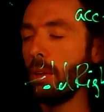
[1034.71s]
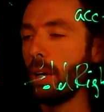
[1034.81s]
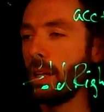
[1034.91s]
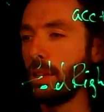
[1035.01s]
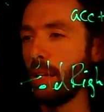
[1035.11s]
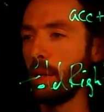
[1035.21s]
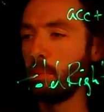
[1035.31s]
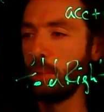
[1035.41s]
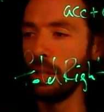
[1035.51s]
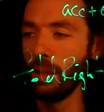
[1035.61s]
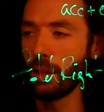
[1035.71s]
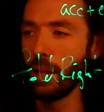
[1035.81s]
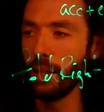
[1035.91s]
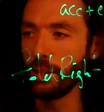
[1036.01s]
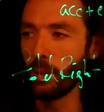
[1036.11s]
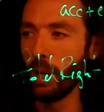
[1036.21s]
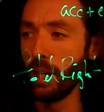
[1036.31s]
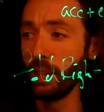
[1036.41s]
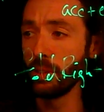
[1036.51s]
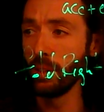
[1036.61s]
Right, and that would be a classic
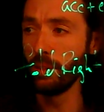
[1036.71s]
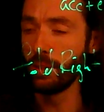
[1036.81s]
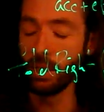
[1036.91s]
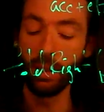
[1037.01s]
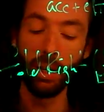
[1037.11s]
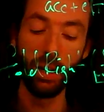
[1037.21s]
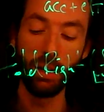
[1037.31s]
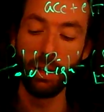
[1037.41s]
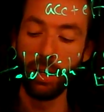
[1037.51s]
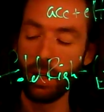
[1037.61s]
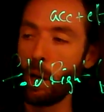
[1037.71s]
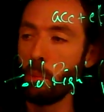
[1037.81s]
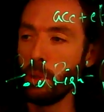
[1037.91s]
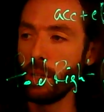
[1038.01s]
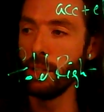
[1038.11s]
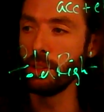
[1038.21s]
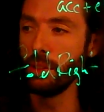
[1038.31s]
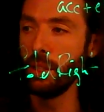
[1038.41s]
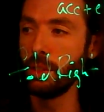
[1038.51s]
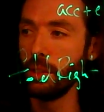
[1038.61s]
way to sort of see a
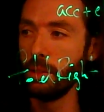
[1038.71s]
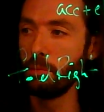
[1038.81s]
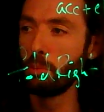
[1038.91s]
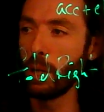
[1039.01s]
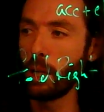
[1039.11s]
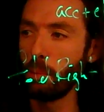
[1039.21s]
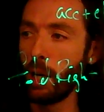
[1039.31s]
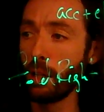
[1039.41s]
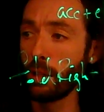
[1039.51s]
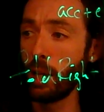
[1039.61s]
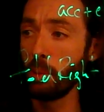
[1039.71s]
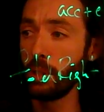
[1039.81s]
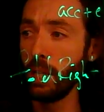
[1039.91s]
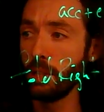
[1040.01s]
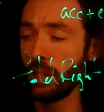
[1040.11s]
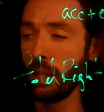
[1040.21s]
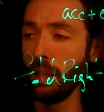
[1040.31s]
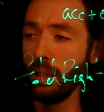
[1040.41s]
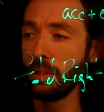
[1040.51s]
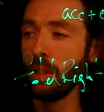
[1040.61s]
computation and to break a computation on a
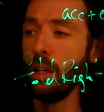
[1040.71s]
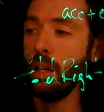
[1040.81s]
list